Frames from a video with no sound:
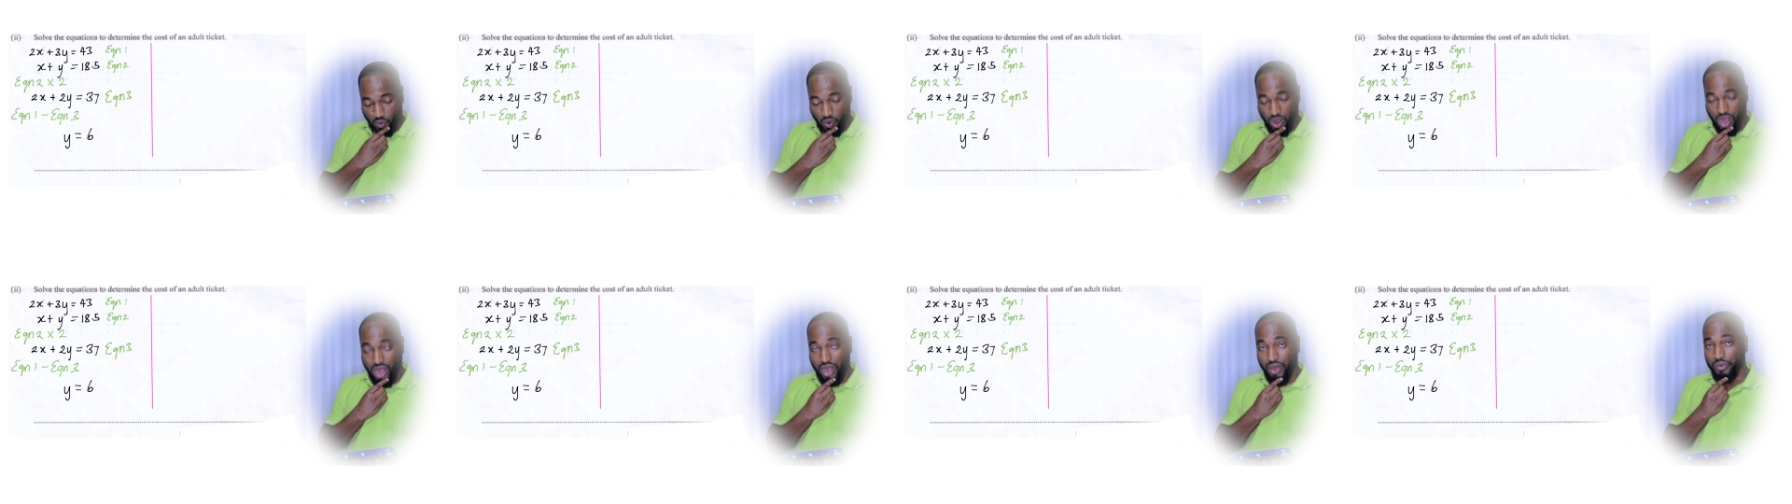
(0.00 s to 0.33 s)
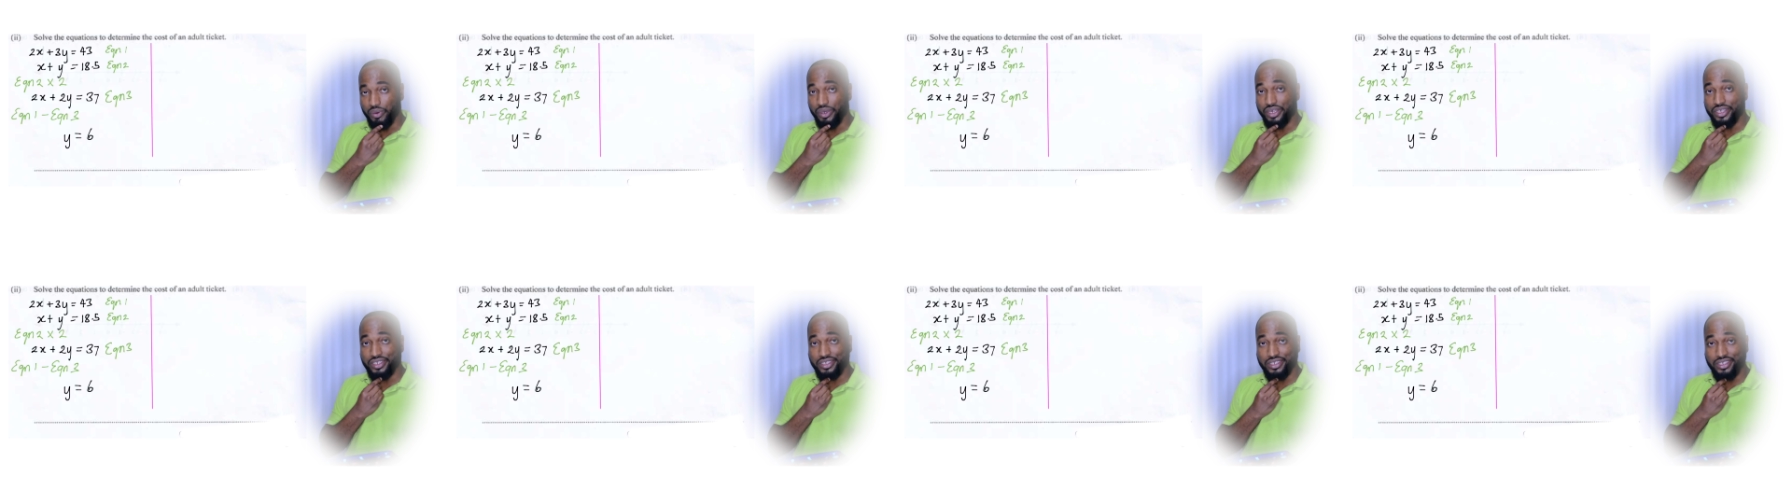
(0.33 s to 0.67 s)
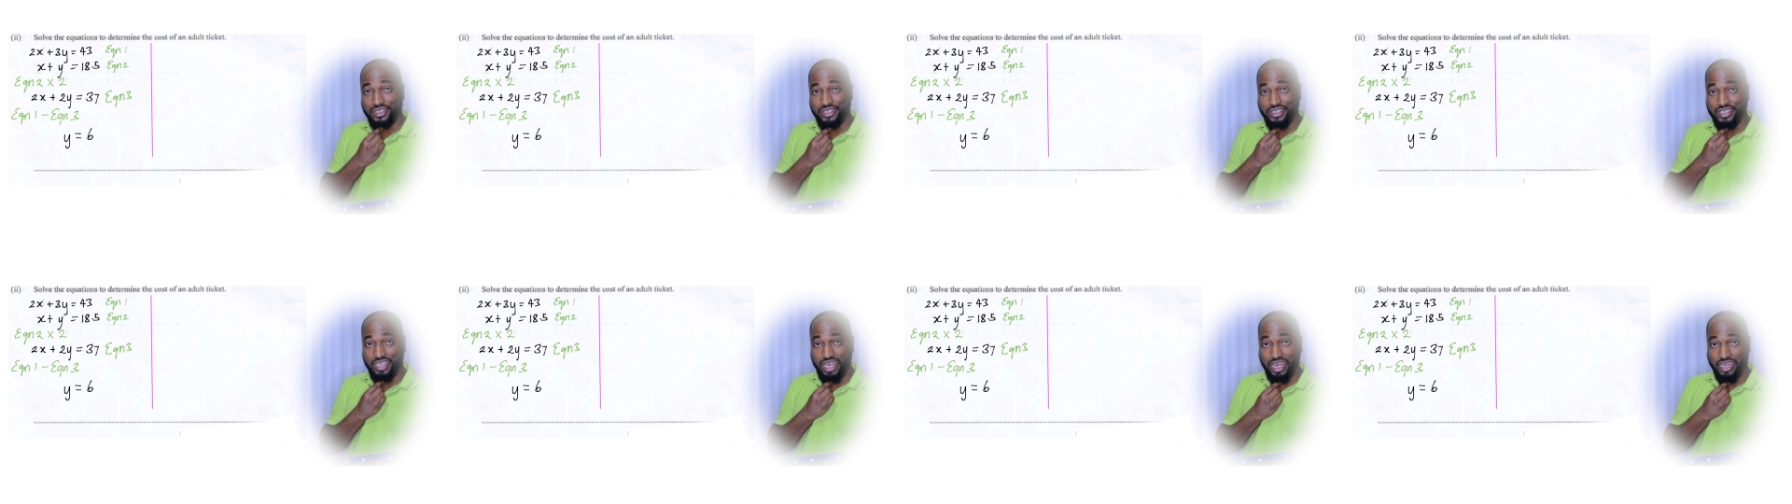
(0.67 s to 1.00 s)
Wow,
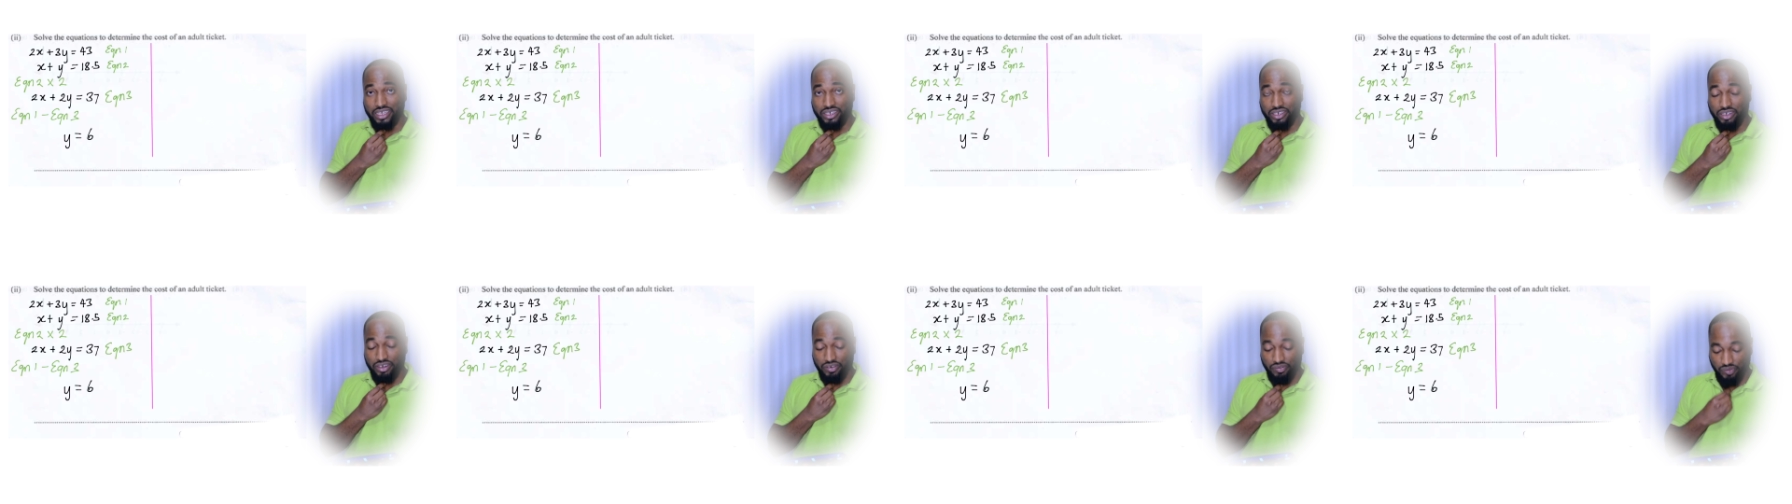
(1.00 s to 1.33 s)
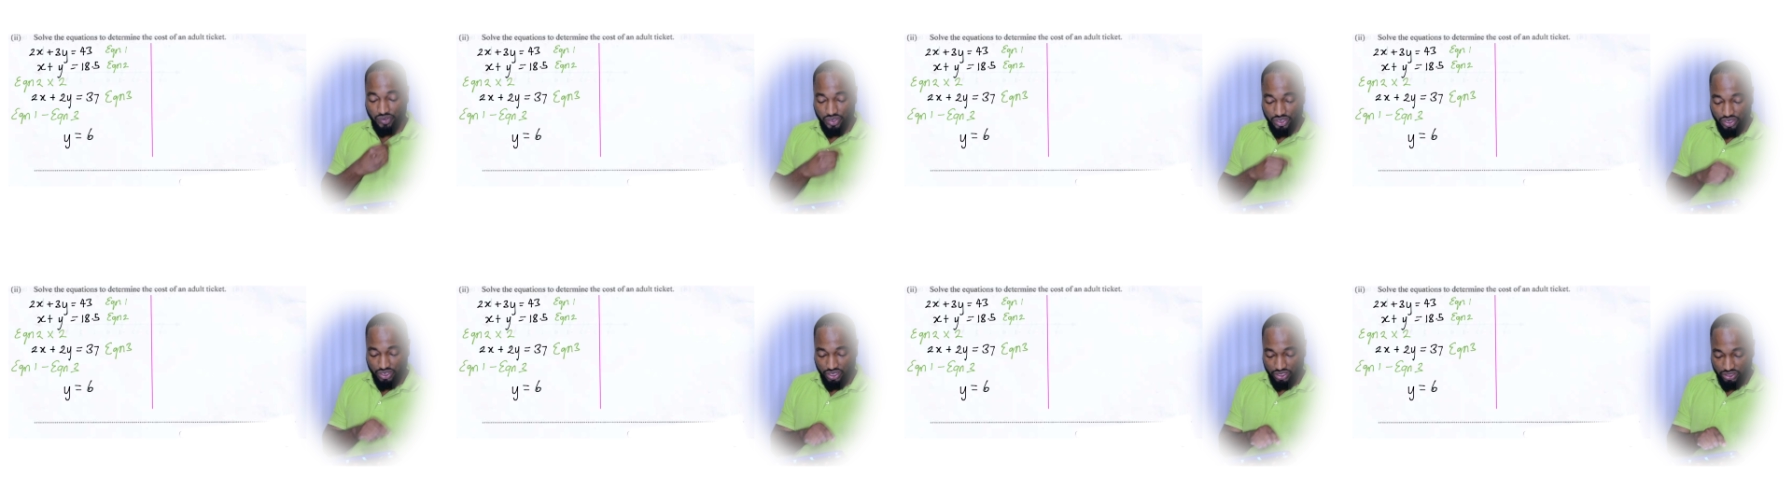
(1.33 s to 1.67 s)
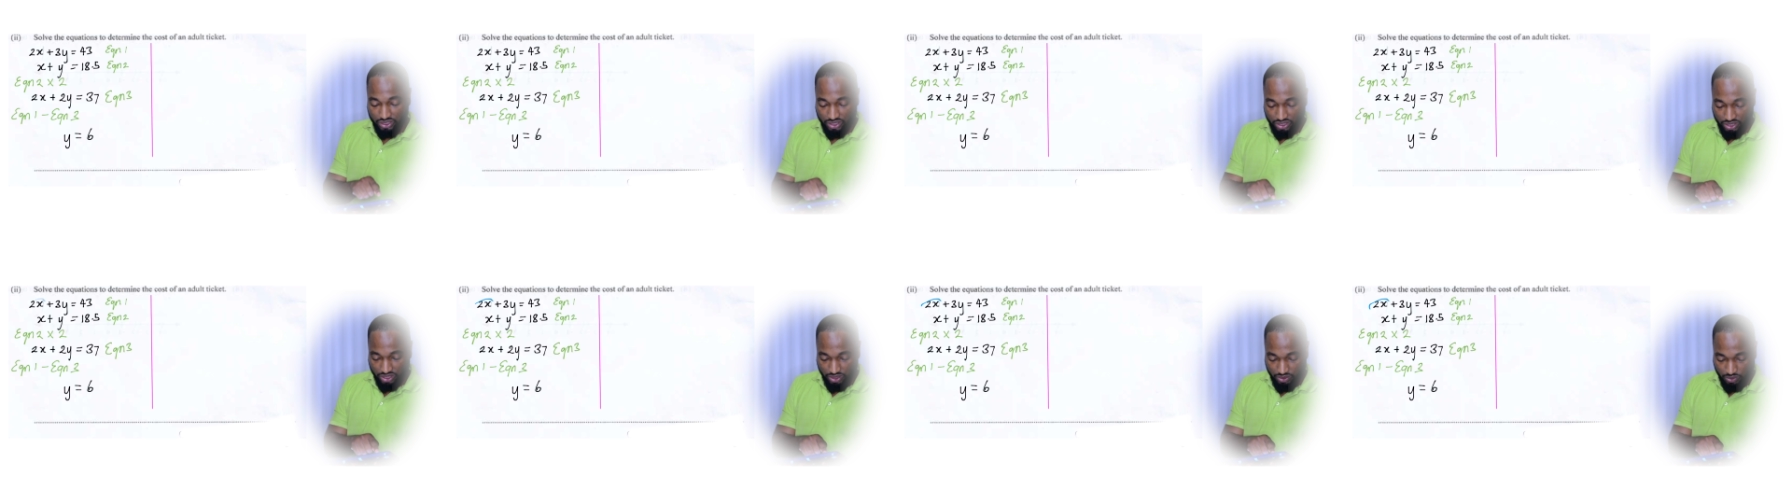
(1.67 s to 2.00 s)
isn't that
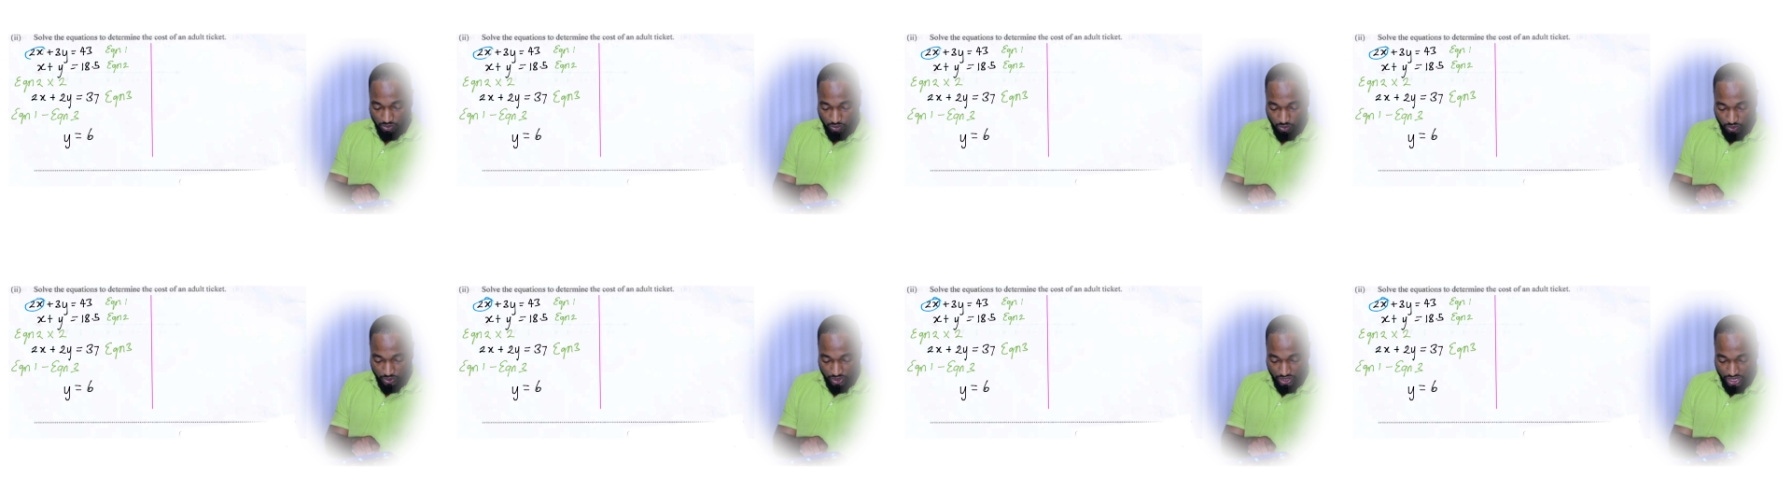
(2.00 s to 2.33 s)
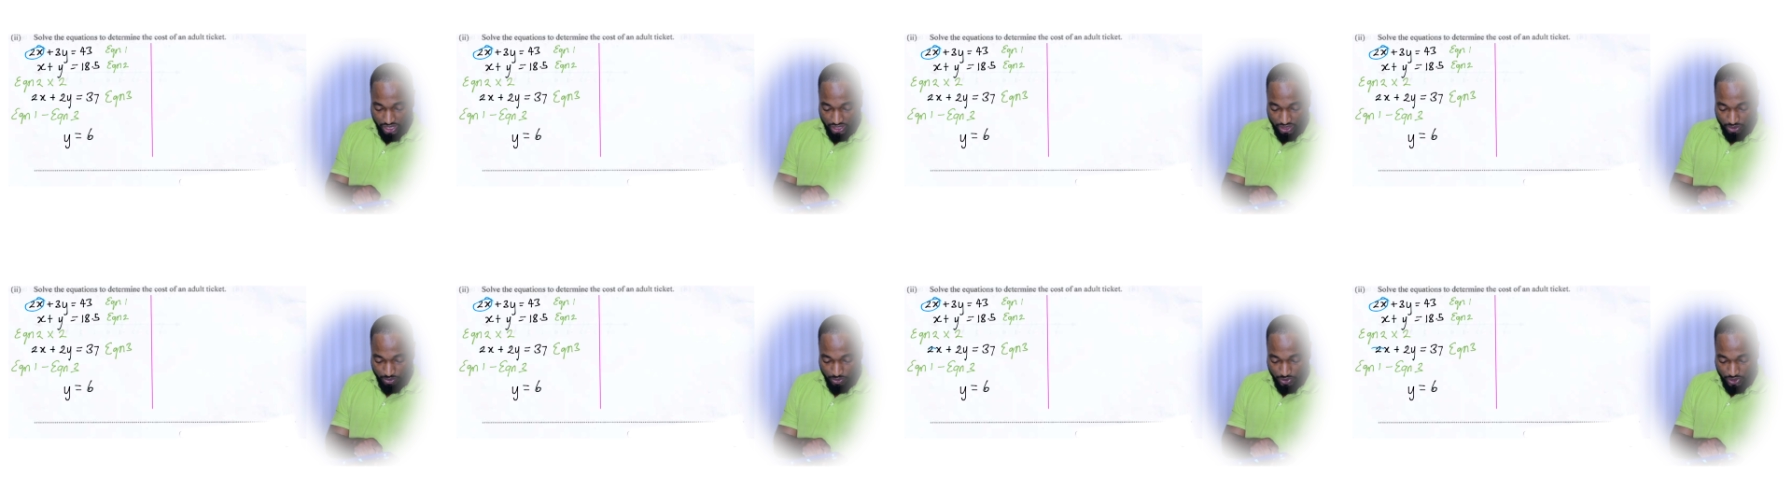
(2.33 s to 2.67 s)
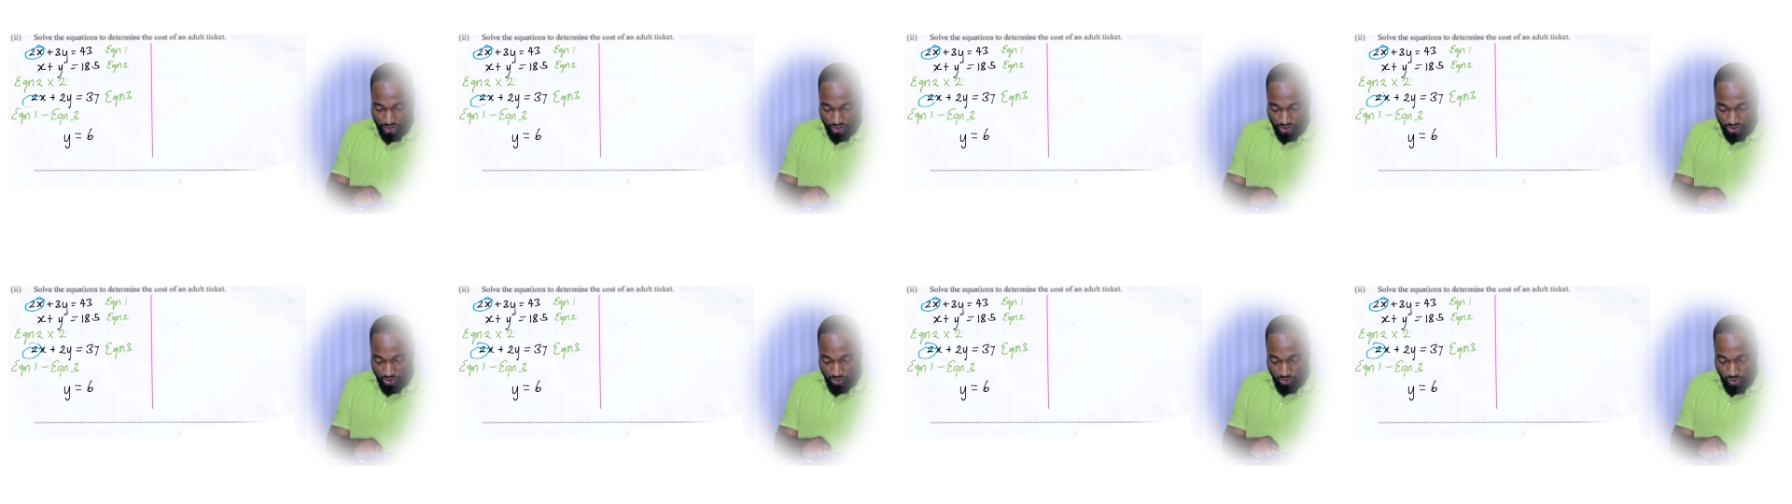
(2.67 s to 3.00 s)
convenient? Yes,
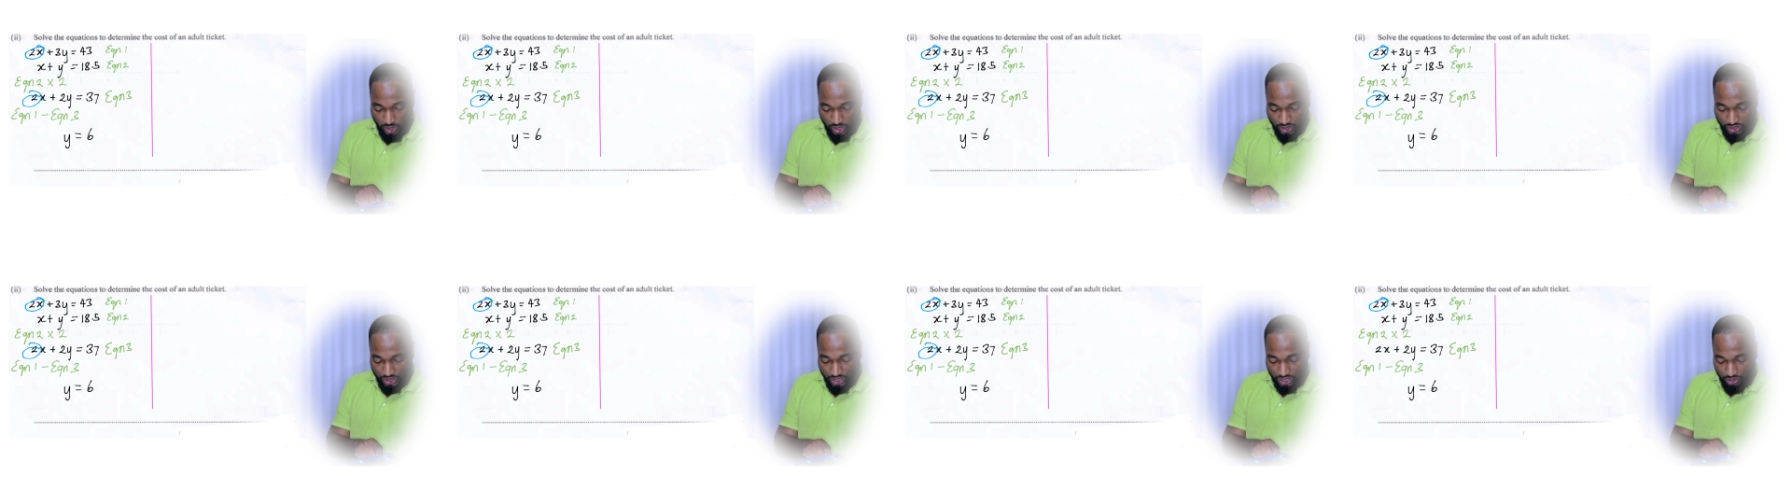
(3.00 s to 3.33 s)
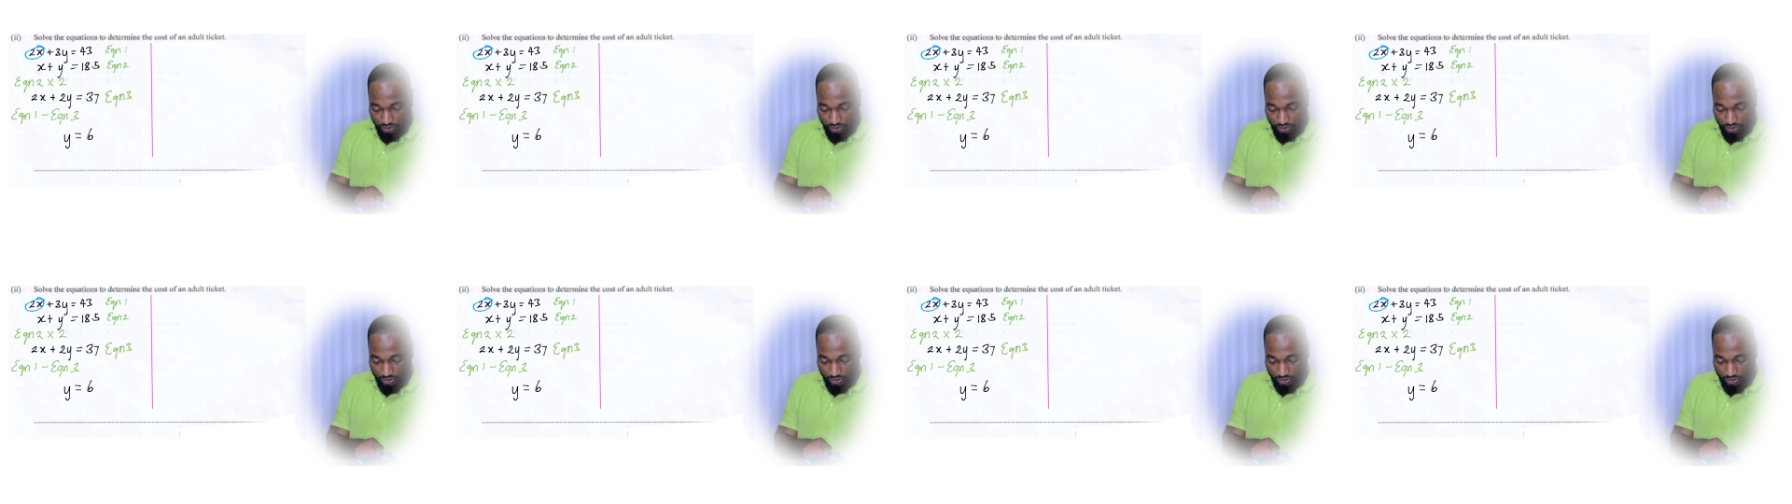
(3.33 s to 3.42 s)
because 2x